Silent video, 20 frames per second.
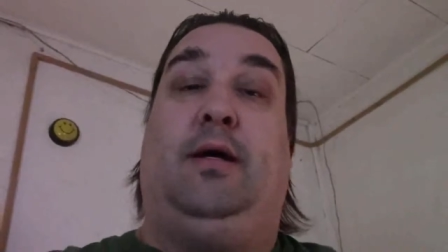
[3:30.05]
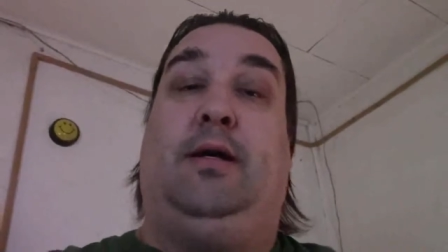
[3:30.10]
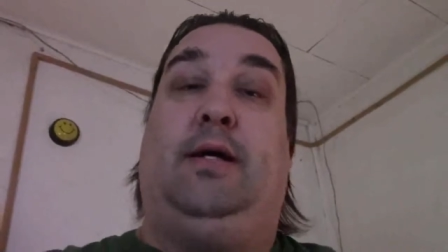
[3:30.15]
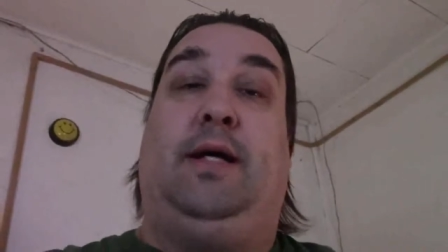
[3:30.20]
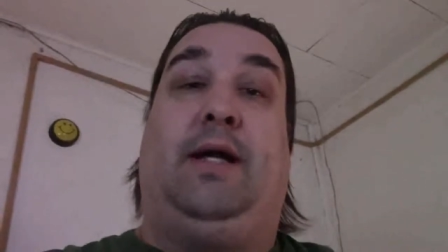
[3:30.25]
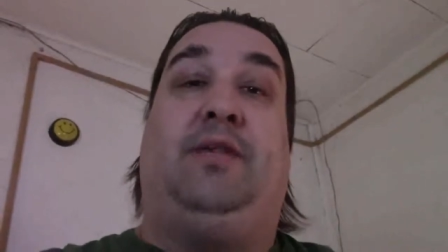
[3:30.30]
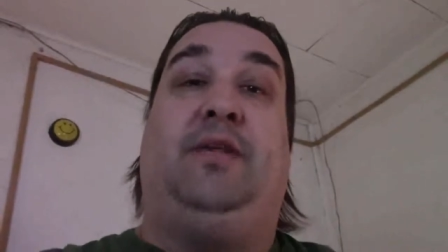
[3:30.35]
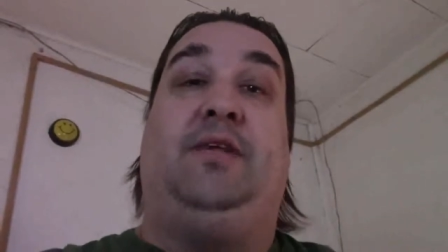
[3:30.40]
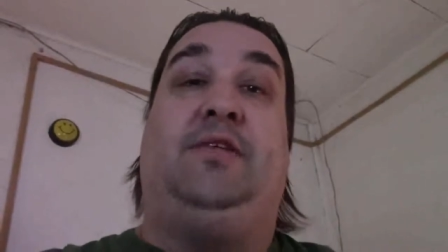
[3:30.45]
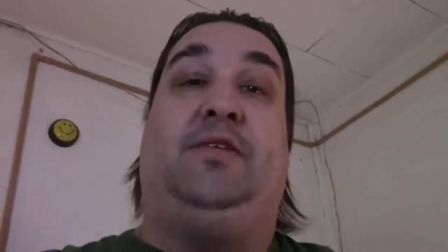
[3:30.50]

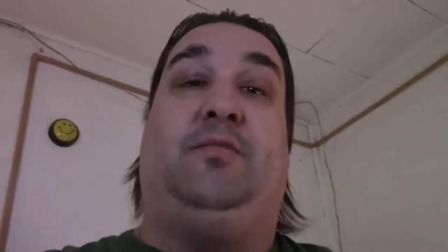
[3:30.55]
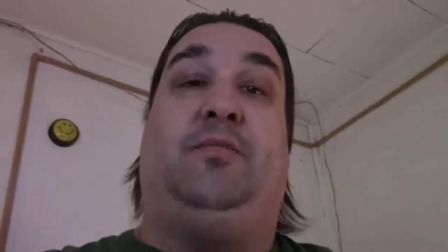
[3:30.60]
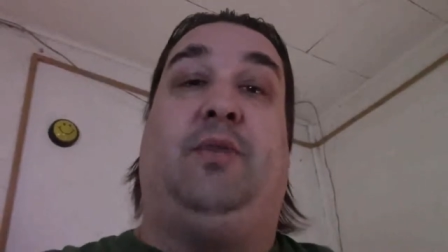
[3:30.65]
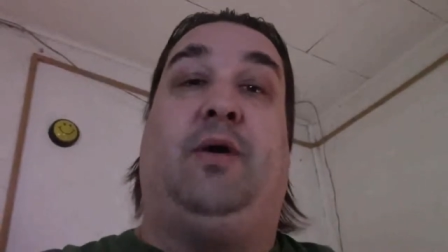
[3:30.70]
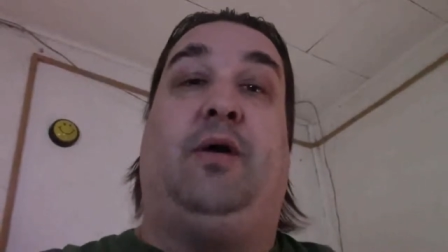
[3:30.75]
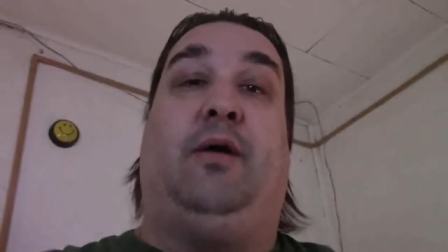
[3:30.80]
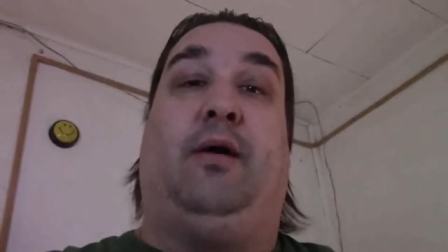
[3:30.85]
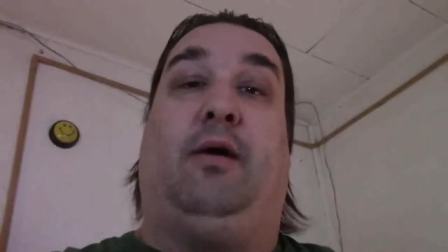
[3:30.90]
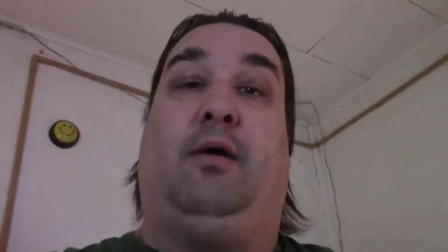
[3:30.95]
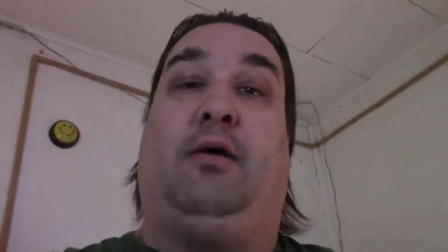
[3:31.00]
Now these are
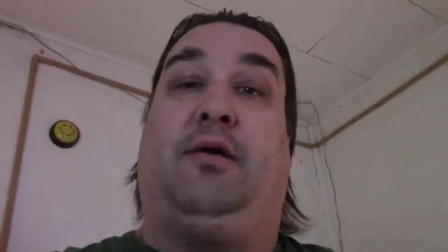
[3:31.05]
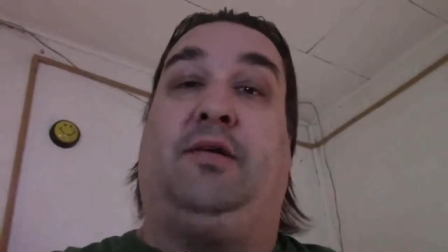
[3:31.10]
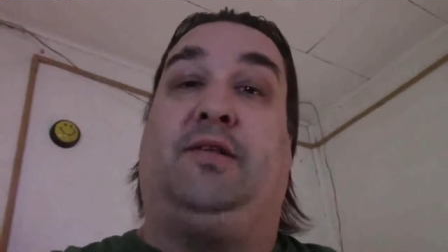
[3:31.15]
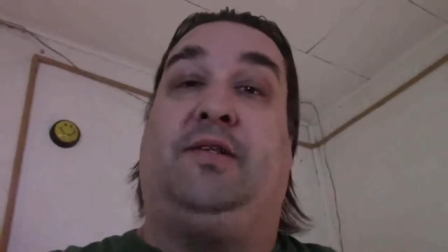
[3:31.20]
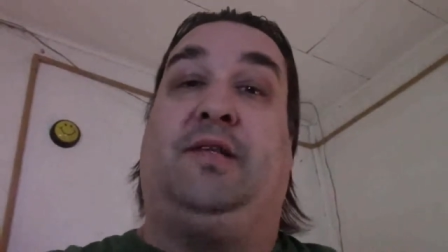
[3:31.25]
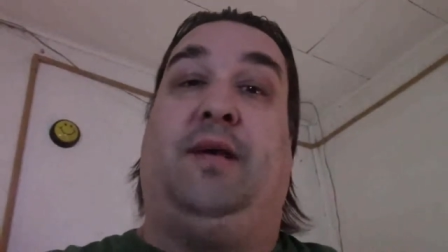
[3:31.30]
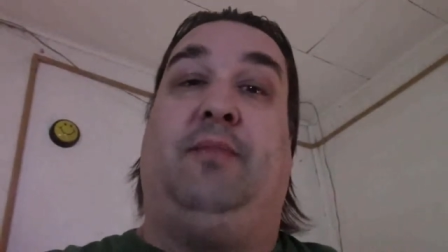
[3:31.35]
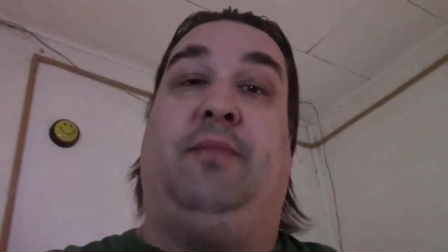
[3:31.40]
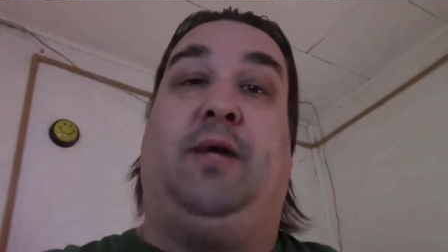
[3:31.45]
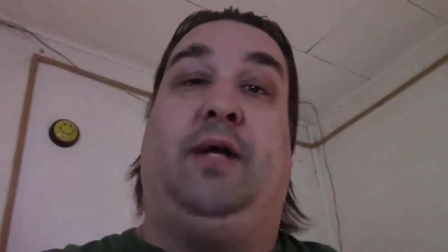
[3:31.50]

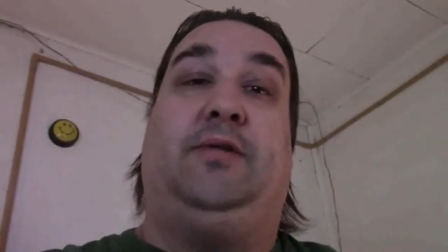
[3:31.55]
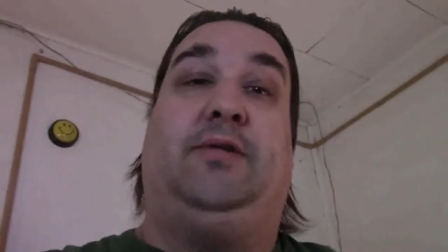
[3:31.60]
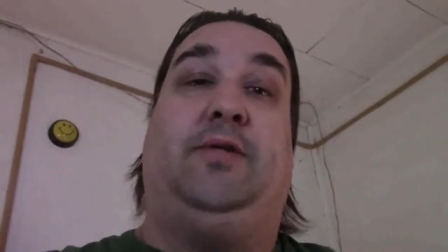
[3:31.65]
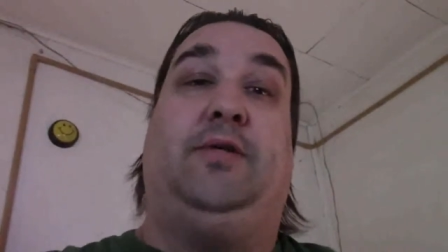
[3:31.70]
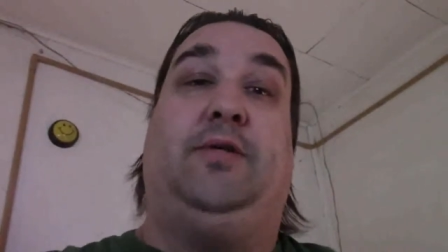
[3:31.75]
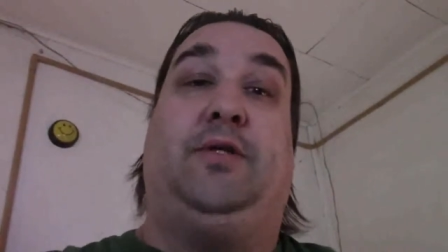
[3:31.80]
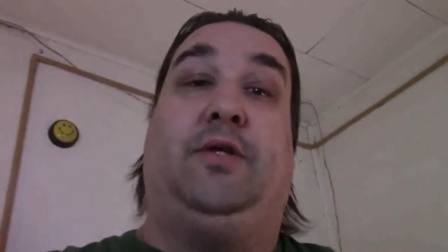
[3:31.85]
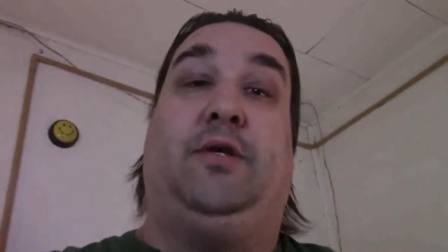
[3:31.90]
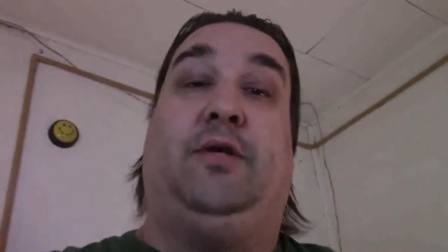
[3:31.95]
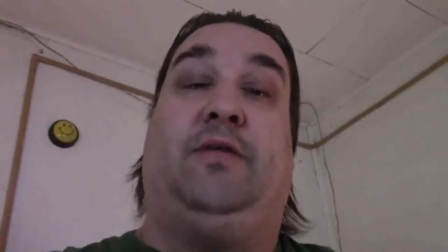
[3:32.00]
monarchs. I'm not too
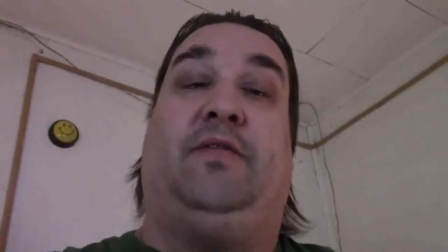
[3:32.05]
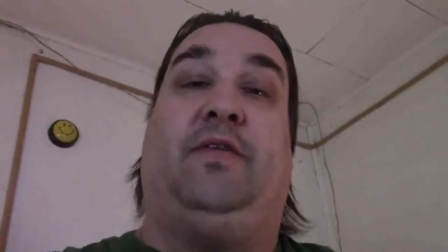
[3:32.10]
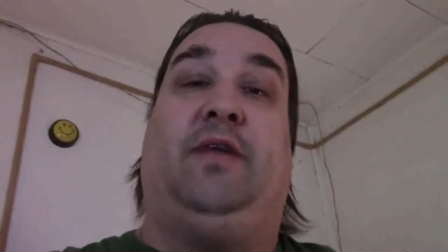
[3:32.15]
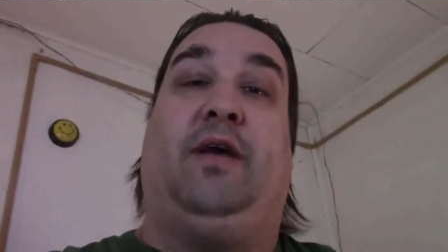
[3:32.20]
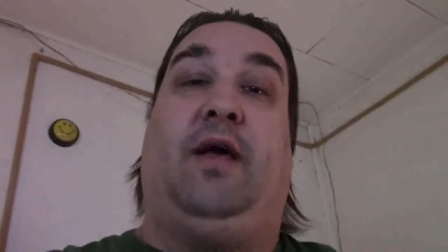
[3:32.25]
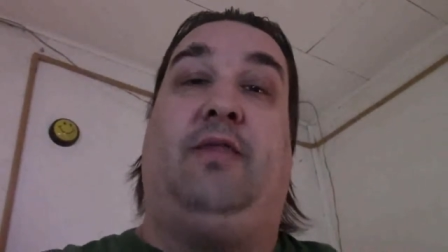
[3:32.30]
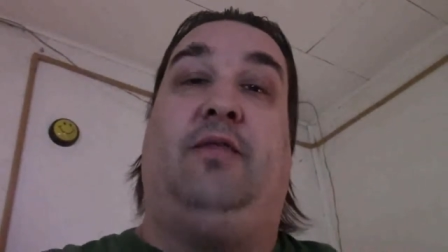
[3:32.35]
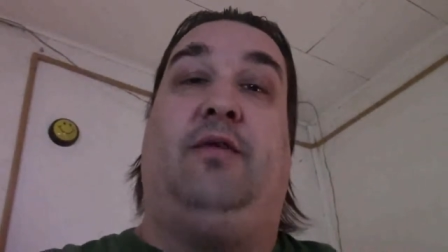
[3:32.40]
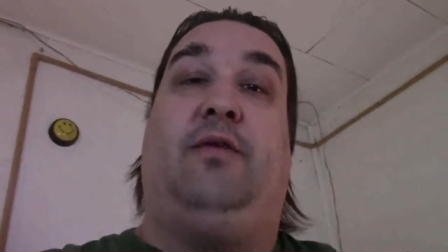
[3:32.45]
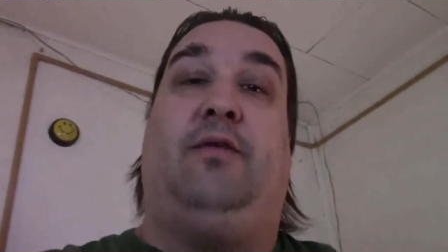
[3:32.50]
sure if the
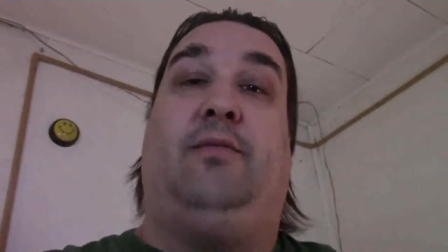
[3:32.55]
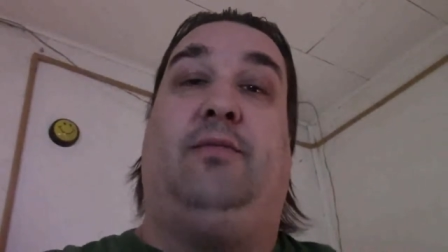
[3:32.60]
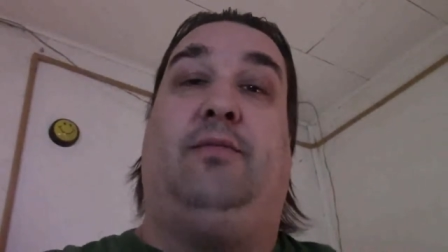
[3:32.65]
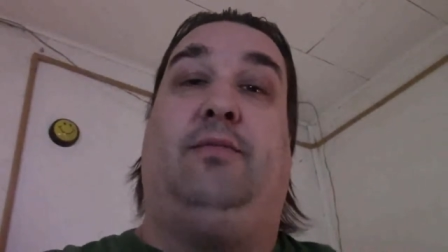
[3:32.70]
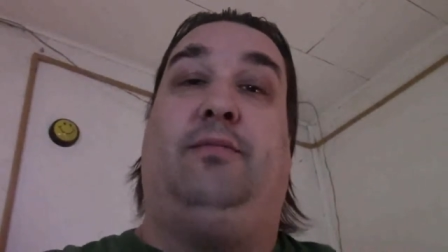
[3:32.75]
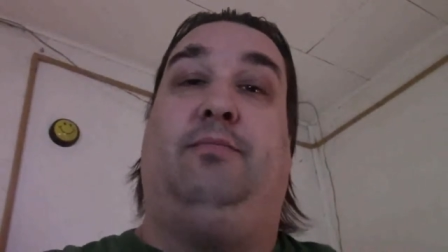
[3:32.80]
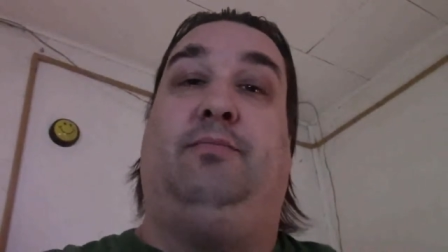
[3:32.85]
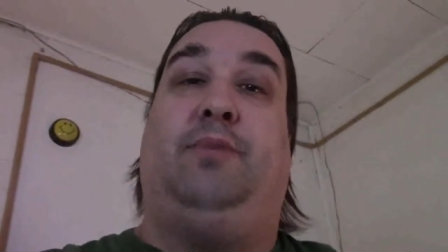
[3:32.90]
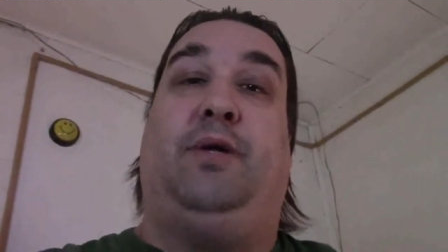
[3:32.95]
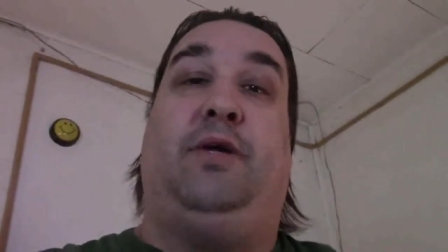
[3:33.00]
other
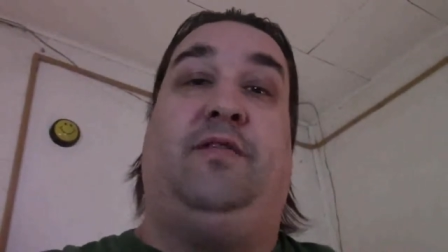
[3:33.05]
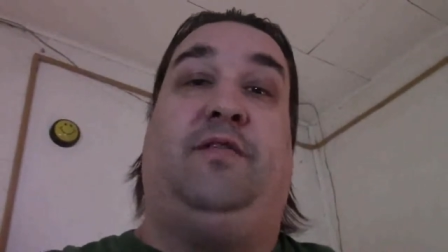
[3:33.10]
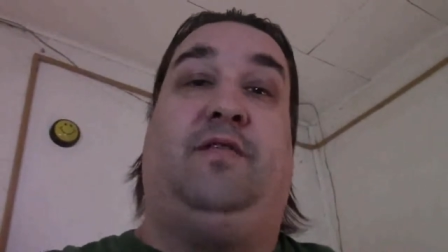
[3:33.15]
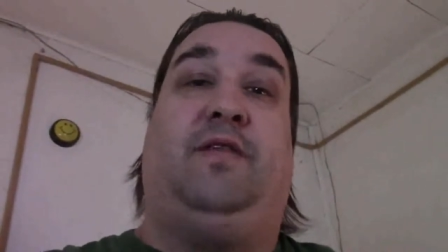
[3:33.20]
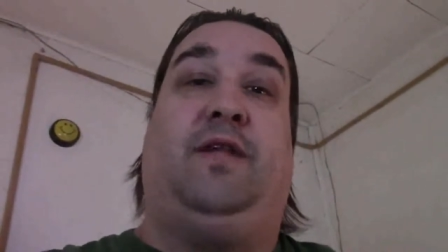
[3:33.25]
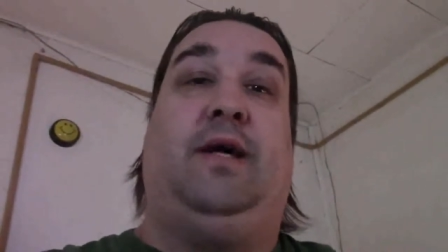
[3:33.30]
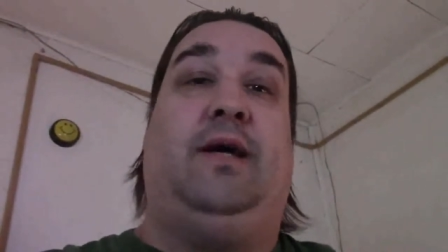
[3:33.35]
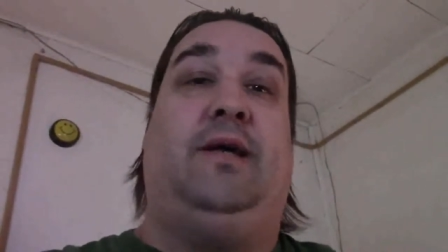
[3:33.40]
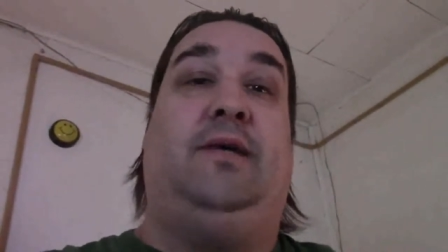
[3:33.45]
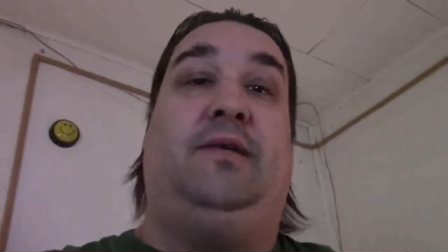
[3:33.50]

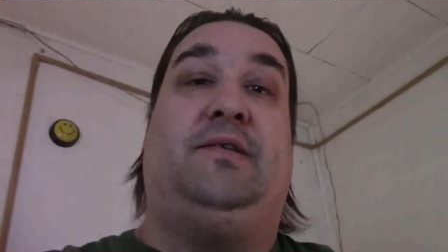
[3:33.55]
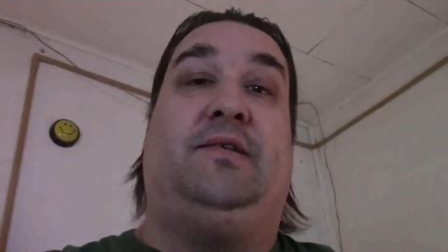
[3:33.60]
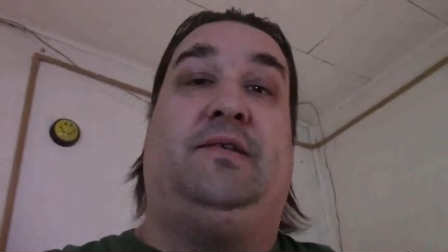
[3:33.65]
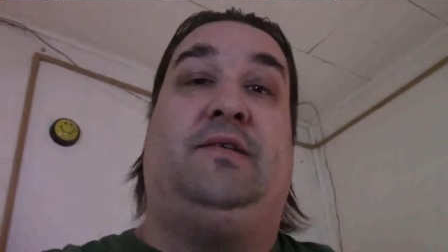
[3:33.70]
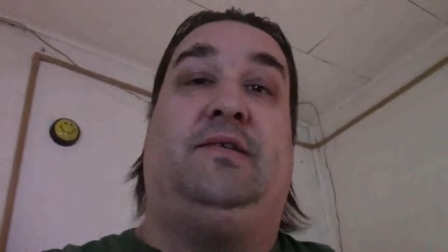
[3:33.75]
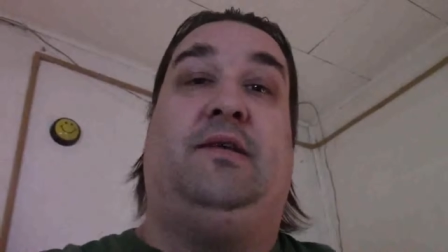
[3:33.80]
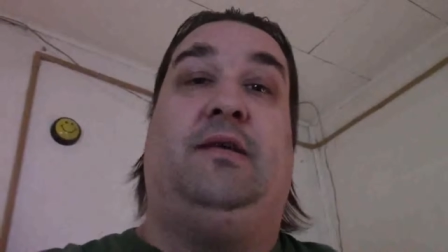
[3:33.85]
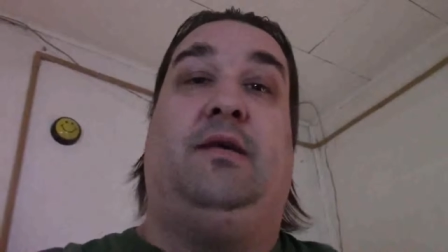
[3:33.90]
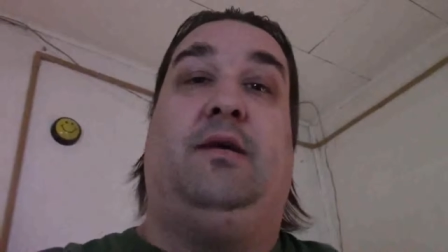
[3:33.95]
butterflies,